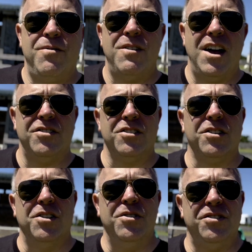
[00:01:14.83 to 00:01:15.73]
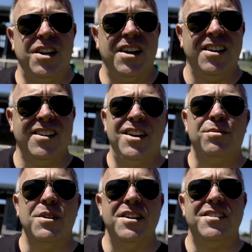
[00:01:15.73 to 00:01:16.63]
faster closing,
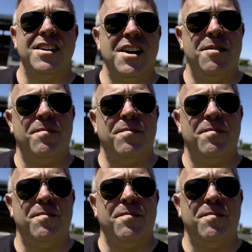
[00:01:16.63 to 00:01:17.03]
less red tape.